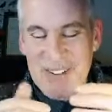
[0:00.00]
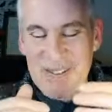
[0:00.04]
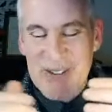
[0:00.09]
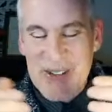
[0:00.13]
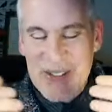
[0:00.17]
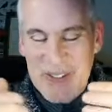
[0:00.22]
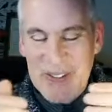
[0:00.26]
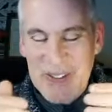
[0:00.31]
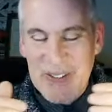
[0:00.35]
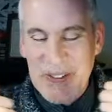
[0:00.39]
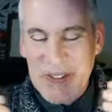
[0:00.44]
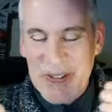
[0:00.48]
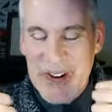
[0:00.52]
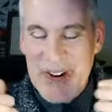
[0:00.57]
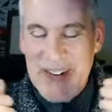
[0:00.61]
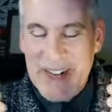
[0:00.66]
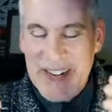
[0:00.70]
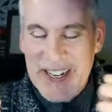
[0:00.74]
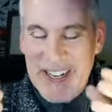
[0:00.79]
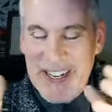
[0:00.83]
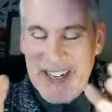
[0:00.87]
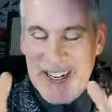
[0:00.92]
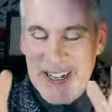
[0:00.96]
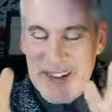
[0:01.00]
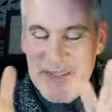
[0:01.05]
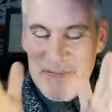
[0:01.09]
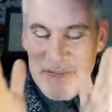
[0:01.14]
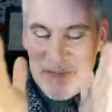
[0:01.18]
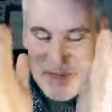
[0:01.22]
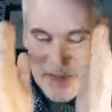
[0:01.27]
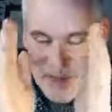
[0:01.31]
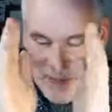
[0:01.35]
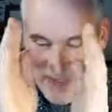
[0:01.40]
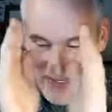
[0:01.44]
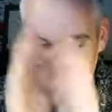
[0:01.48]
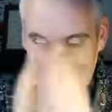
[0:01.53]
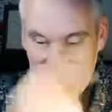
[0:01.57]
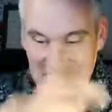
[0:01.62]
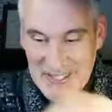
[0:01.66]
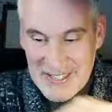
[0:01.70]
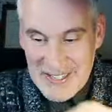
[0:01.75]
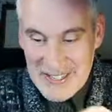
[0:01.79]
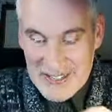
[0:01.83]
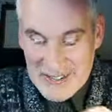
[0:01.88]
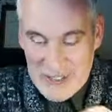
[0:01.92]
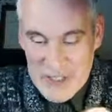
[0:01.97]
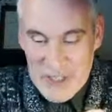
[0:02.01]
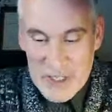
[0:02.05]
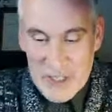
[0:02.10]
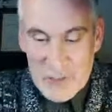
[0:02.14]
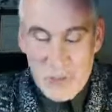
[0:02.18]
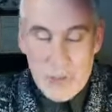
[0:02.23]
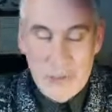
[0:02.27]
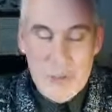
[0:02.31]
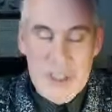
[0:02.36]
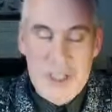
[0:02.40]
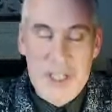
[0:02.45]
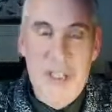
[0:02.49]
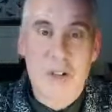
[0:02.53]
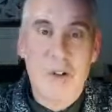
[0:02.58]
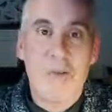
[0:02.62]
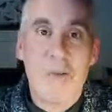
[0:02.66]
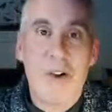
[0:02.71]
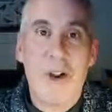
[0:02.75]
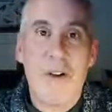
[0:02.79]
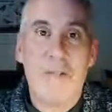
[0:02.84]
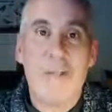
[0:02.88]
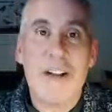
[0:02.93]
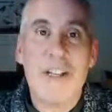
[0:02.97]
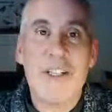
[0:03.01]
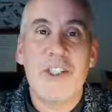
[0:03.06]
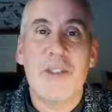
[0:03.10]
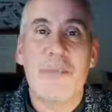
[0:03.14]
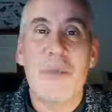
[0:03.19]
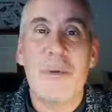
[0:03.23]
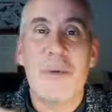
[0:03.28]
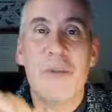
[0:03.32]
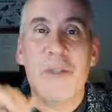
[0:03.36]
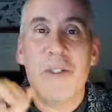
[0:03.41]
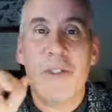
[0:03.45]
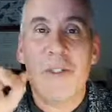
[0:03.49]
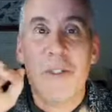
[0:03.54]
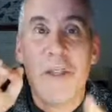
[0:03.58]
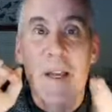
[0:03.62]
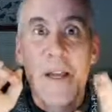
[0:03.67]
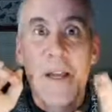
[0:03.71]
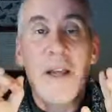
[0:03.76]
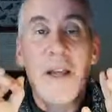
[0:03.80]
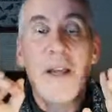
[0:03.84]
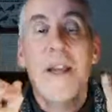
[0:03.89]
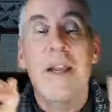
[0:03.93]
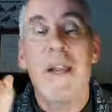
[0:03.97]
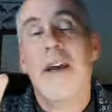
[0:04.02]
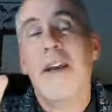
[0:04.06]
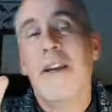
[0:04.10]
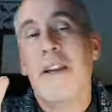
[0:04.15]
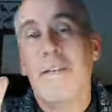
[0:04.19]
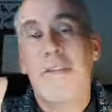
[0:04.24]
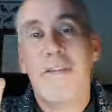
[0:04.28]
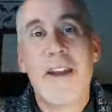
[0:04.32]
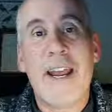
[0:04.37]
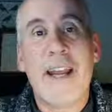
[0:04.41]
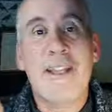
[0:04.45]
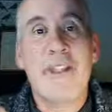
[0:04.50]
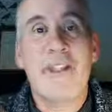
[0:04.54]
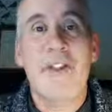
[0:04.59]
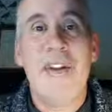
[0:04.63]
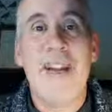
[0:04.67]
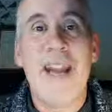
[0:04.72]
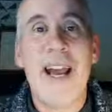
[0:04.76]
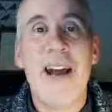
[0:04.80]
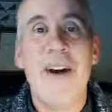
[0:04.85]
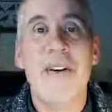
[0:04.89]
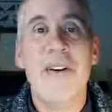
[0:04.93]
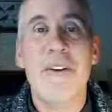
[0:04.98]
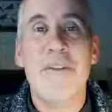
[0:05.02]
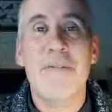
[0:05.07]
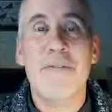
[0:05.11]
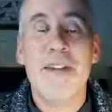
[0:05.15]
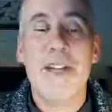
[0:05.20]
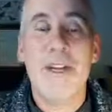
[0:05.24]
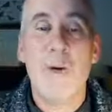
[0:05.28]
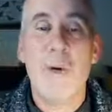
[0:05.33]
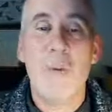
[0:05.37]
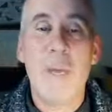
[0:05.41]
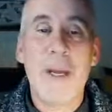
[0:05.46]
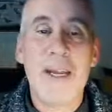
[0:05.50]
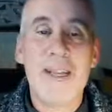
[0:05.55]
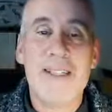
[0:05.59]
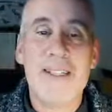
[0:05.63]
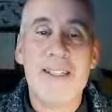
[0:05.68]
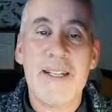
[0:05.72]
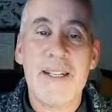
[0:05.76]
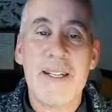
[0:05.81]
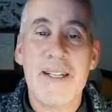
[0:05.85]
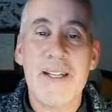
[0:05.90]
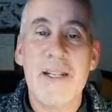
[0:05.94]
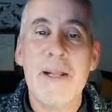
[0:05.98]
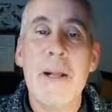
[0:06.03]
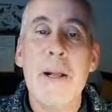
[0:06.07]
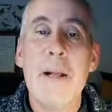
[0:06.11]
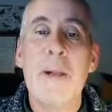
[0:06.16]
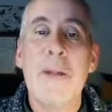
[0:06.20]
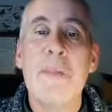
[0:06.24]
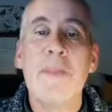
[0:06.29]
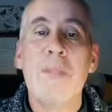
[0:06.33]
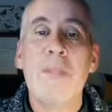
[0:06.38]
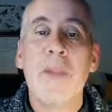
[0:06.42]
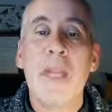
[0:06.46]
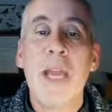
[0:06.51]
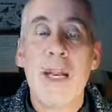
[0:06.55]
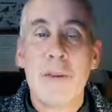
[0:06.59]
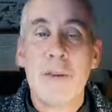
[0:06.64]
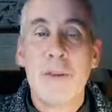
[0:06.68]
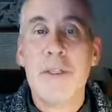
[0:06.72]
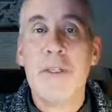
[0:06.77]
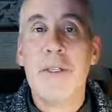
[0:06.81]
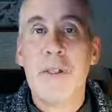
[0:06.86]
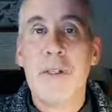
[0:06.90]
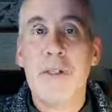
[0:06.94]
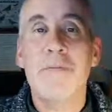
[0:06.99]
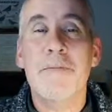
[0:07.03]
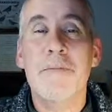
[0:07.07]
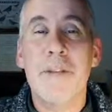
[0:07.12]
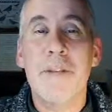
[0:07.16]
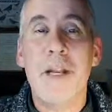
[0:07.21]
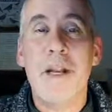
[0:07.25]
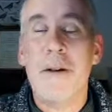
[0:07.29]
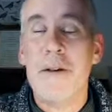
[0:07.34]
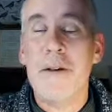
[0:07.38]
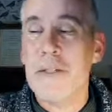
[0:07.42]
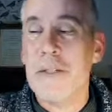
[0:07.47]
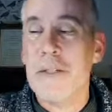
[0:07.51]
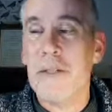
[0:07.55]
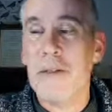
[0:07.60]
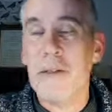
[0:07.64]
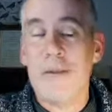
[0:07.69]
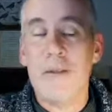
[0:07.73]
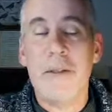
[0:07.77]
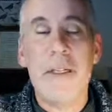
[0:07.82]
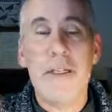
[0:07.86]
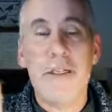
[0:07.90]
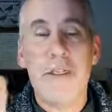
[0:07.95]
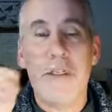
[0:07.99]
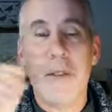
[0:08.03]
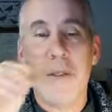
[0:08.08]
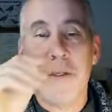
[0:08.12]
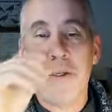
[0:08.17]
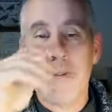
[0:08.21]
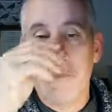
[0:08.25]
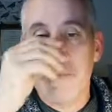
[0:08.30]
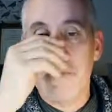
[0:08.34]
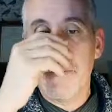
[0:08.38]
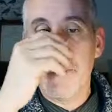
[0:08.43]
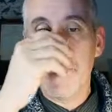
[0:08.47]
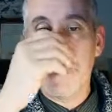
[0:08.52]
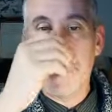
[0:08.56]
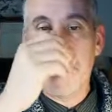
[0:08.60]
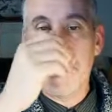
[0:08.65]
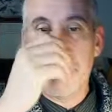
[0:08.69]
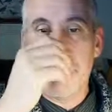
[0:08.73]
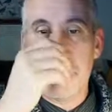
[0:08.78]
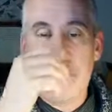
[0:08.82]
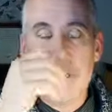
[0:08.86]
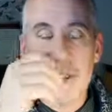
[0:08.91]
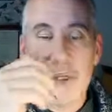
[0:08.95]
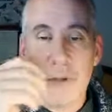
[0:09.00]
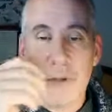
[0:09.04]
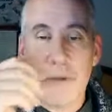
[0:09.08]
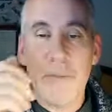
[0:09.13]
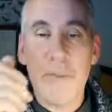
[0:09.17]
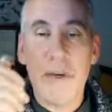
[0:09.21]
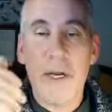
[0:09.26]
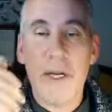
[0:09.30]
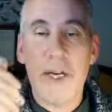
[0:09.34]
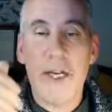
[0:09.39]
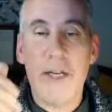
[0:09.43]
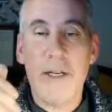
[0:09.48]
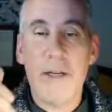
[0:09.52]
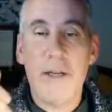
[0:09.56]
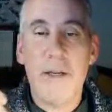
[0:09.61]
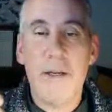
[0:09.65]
It was all very um, just just a single row of vegetables and like a factory out in the field basically. And it was a good, you know, it's a good, it was a good, it's a good market